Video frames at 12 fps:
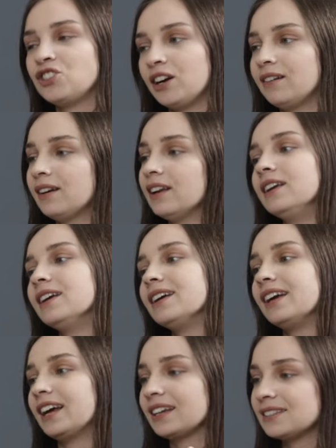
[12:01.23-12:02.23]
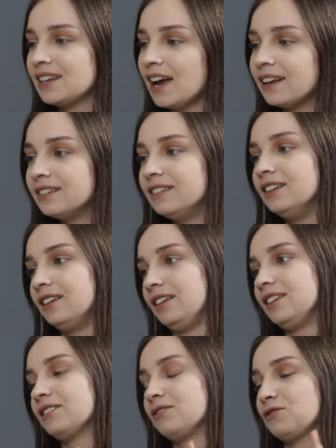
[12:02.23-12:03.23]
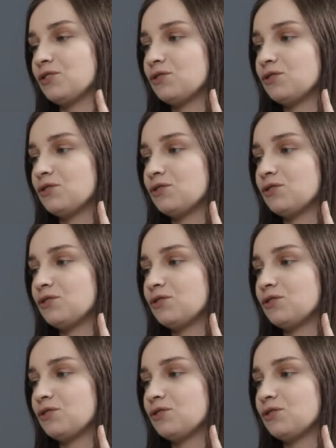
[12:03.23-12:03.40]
Generally, anxiety,